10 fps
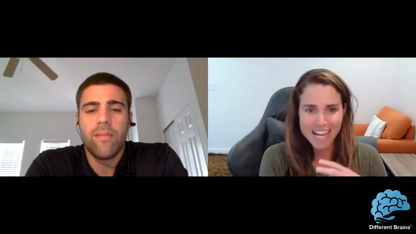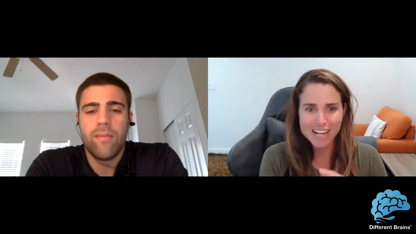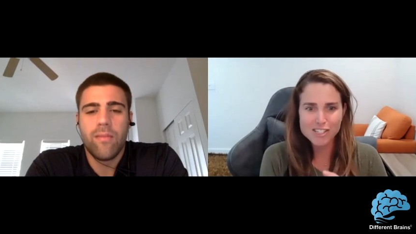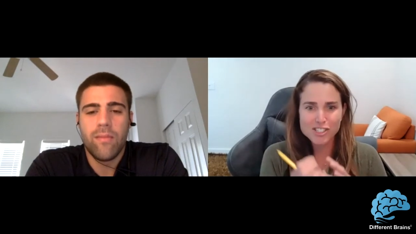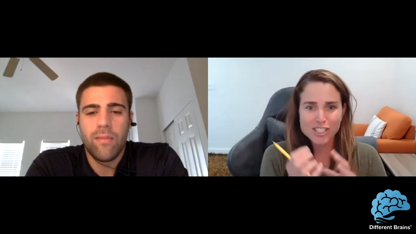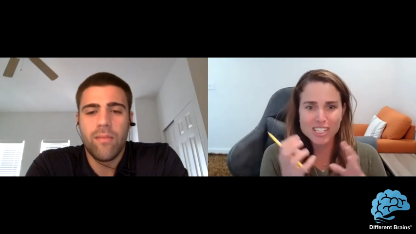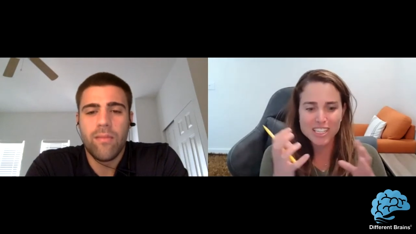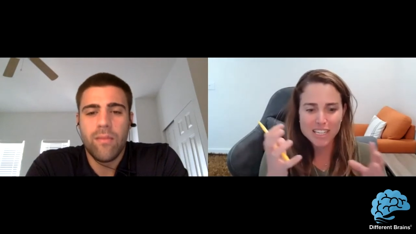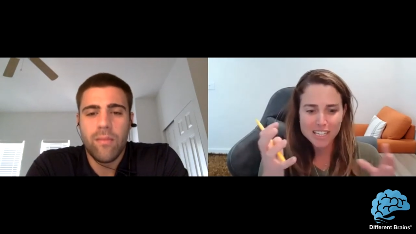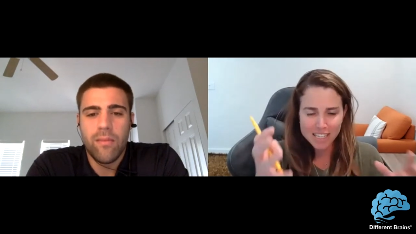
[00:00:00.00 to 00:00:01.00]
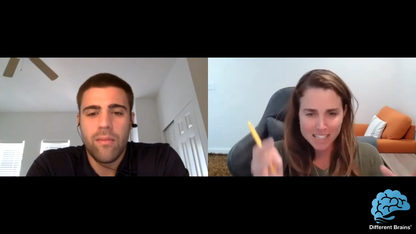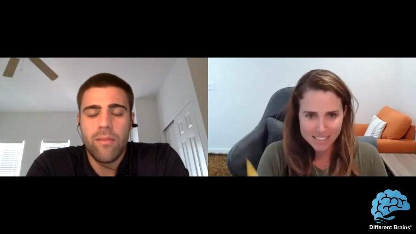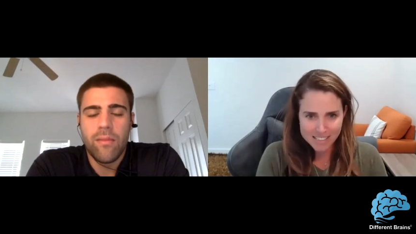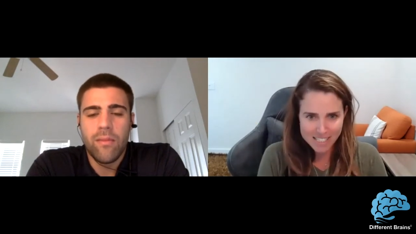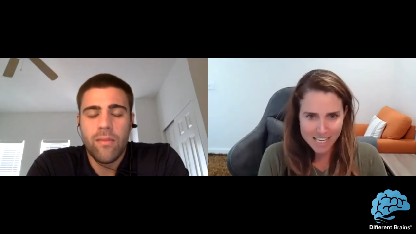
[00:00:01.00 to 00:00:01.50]
Speaker 1: actually
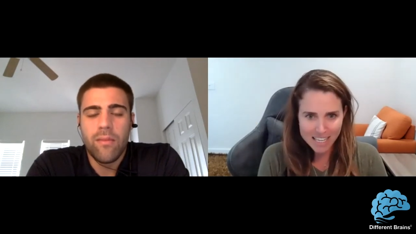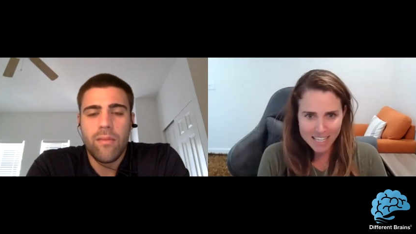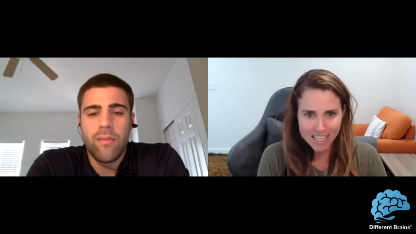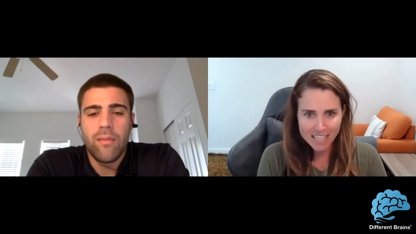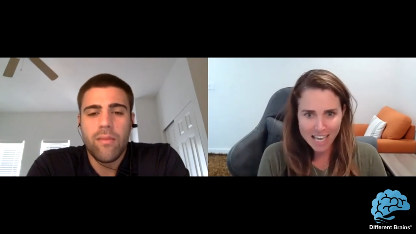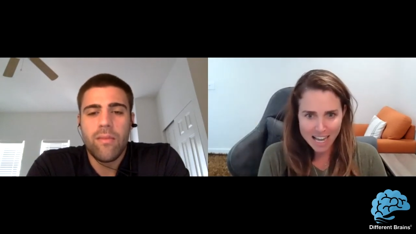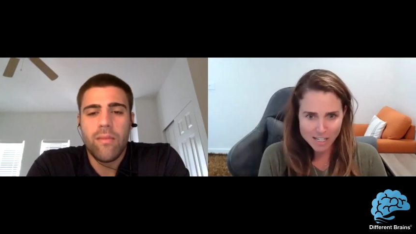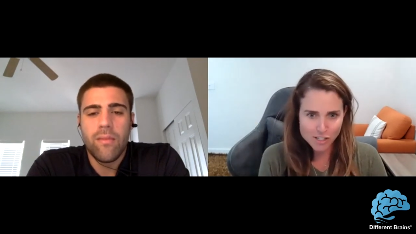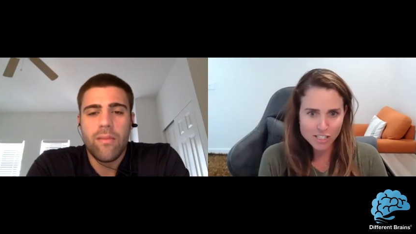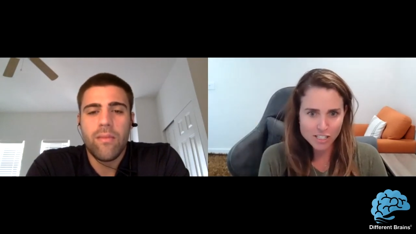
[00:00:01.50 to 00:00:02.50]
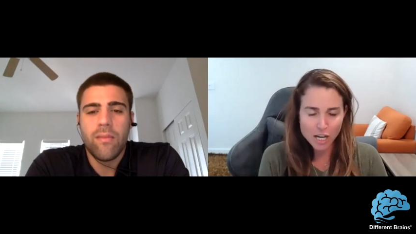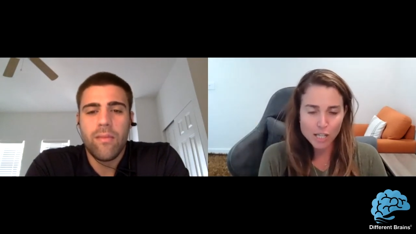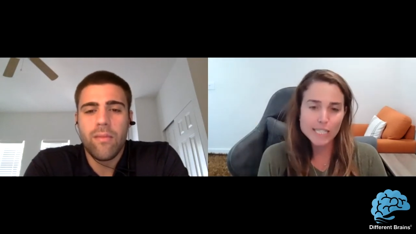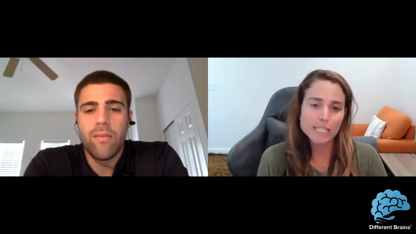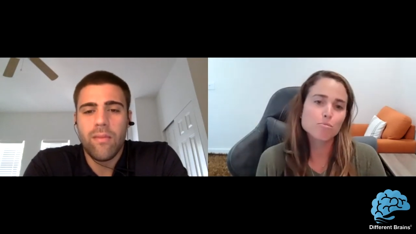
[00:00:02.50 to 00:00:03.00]
taking action
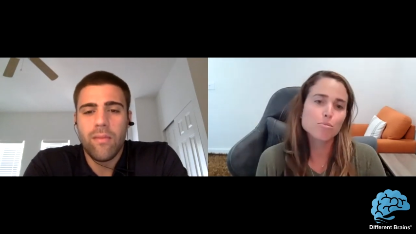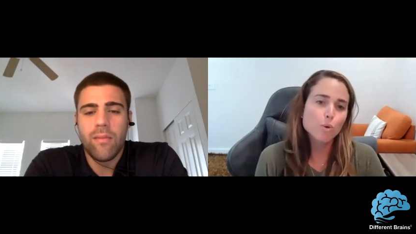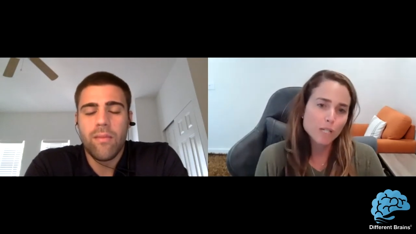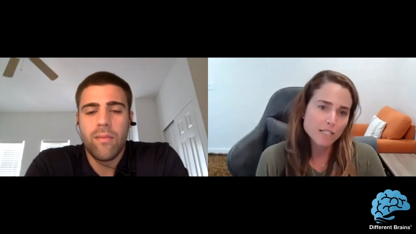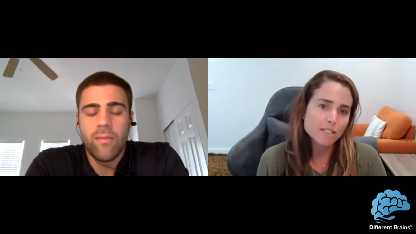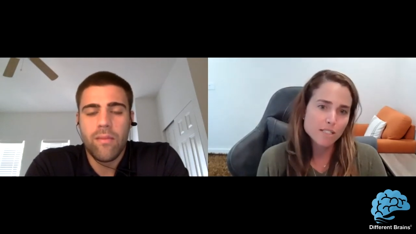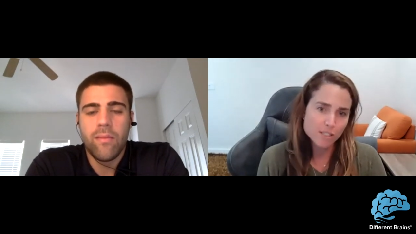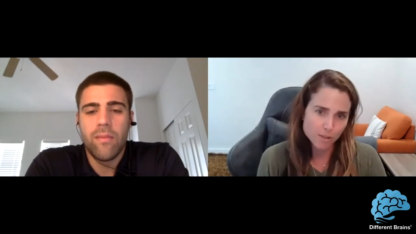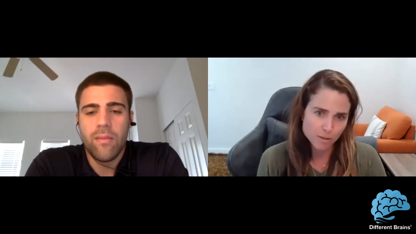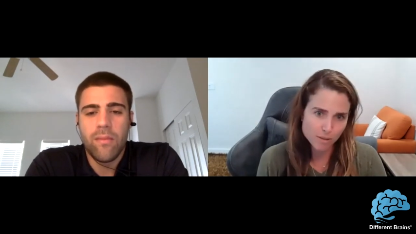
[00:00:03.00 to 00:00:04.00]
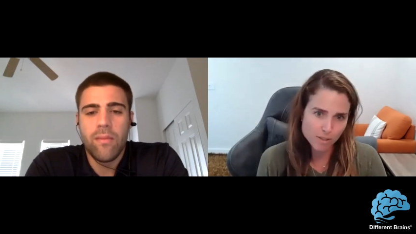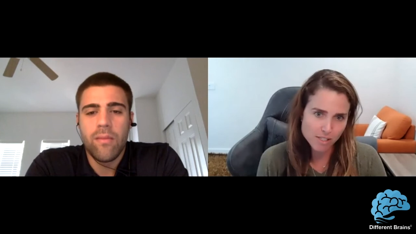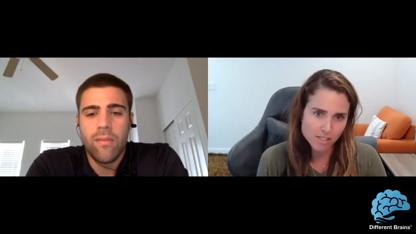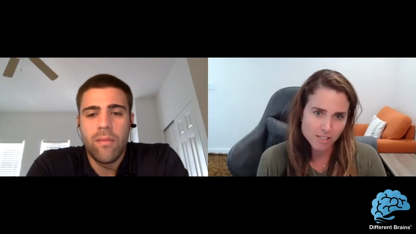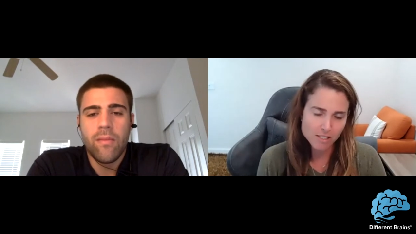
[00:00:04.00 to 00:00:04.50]
on the important to
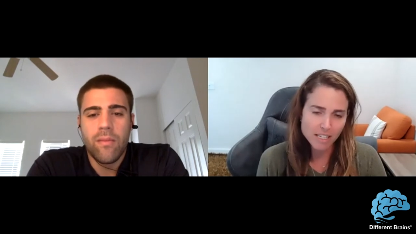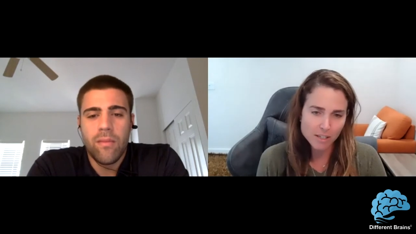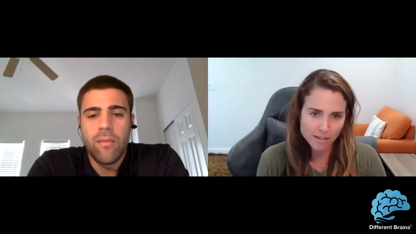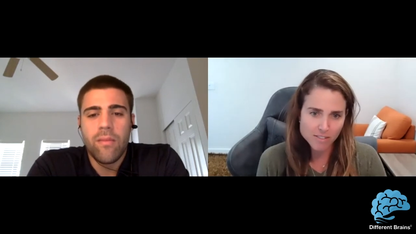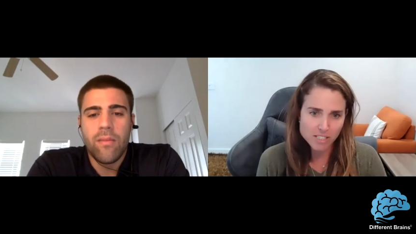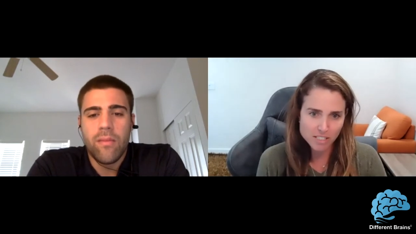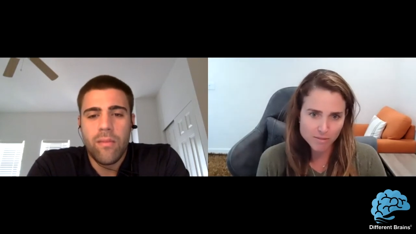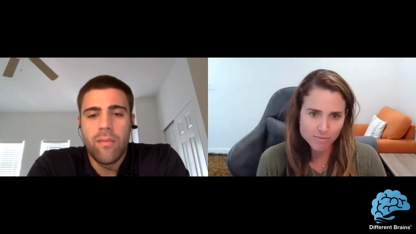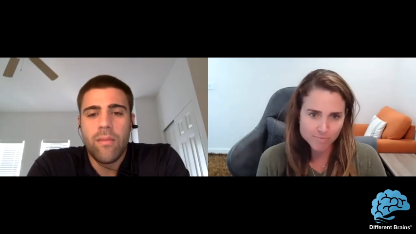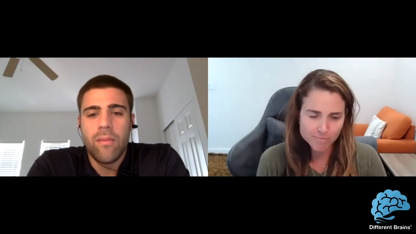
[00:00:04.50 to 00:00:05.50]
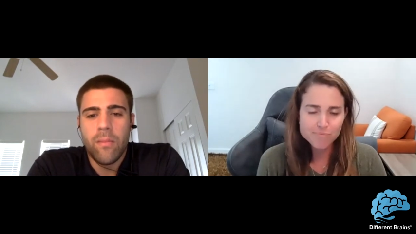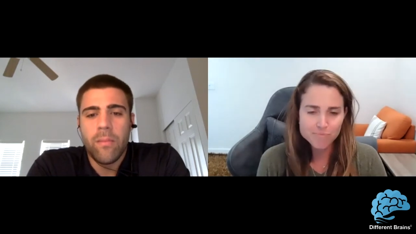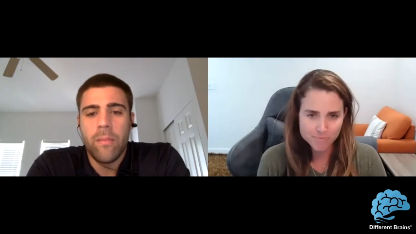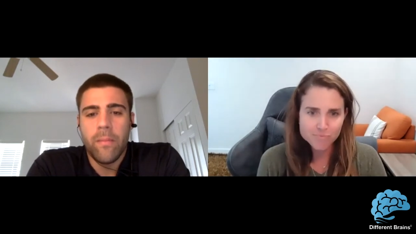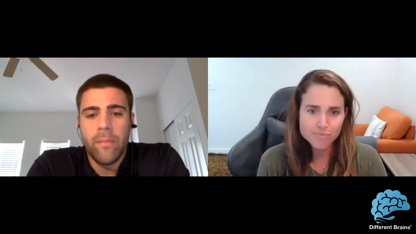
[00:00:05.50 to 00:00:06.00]
dos that you have to do.
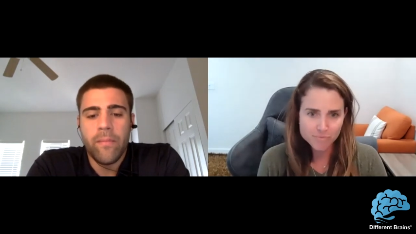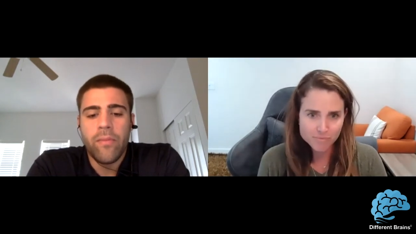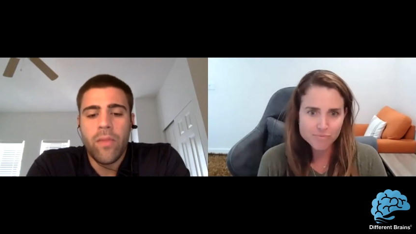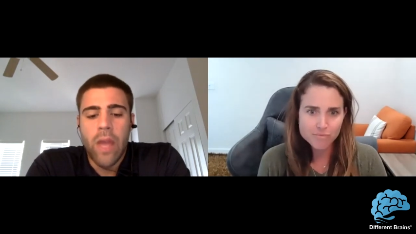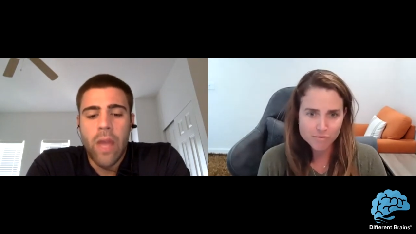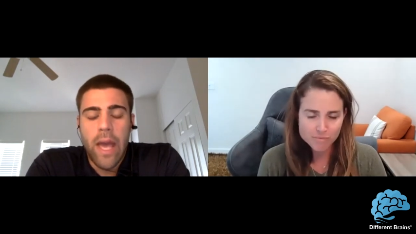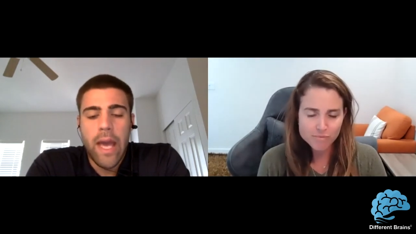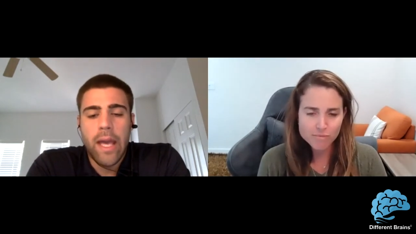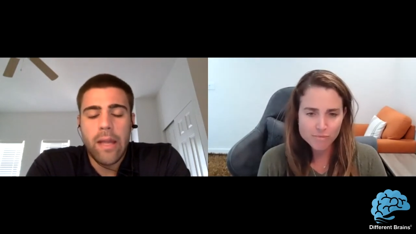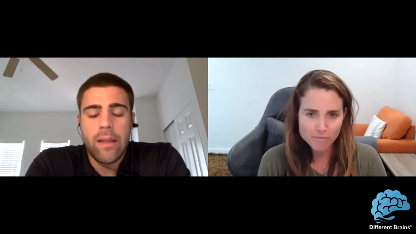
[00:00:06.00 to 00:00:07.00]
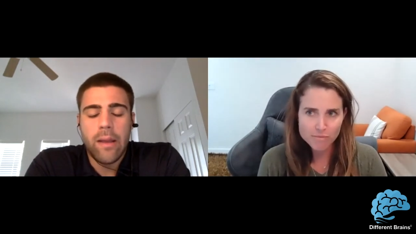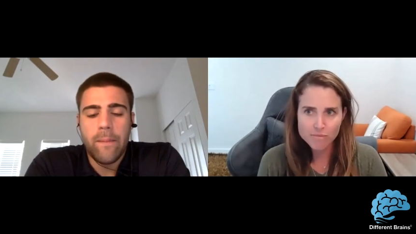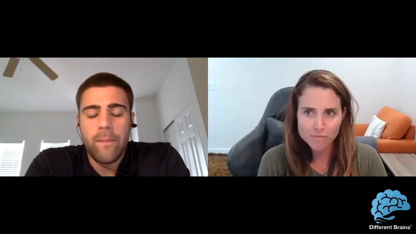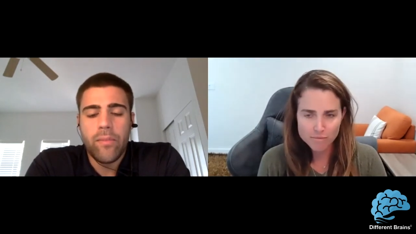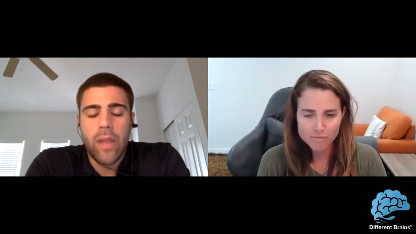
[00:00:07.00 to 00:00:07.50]
Speaker 2: Mm-hmm. And
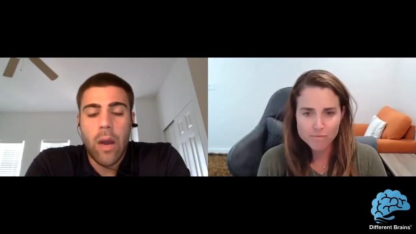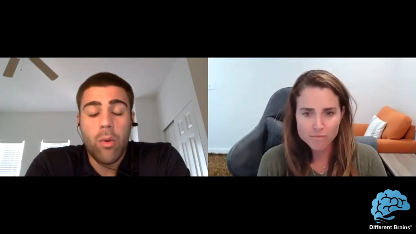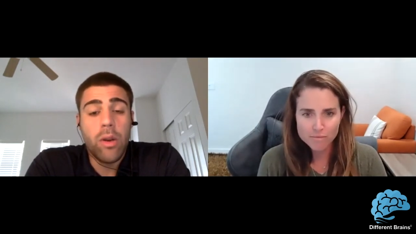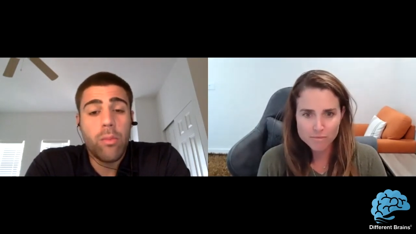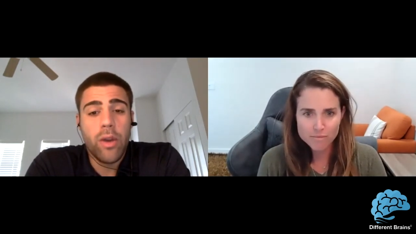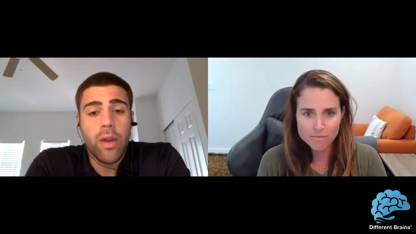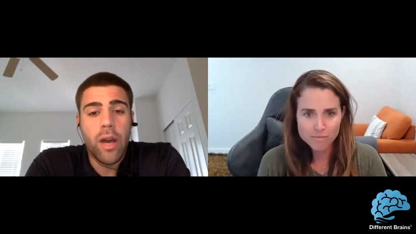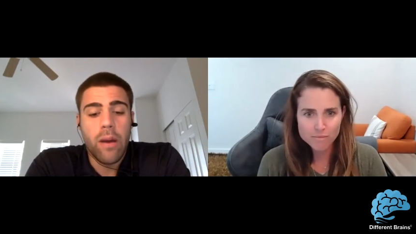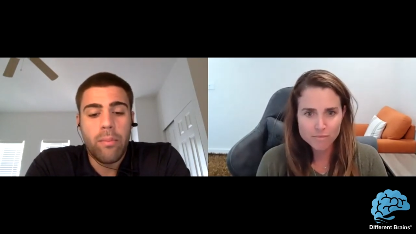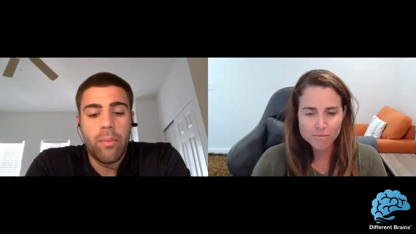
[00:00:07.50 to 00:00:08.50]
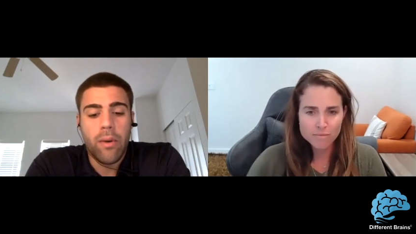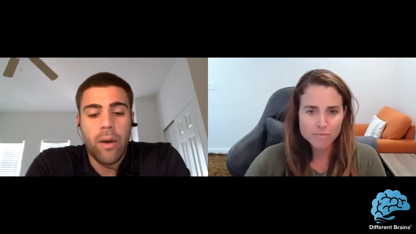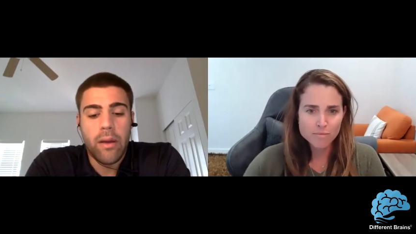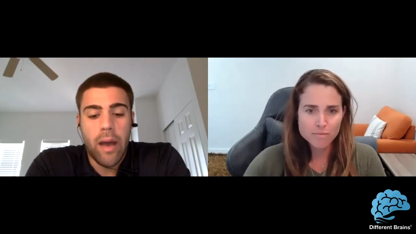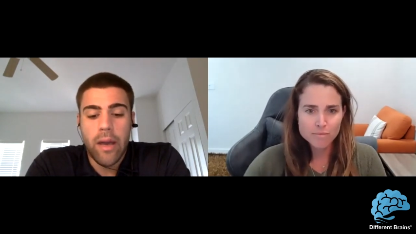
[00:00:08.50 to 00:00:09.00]
I want to bring up, I, I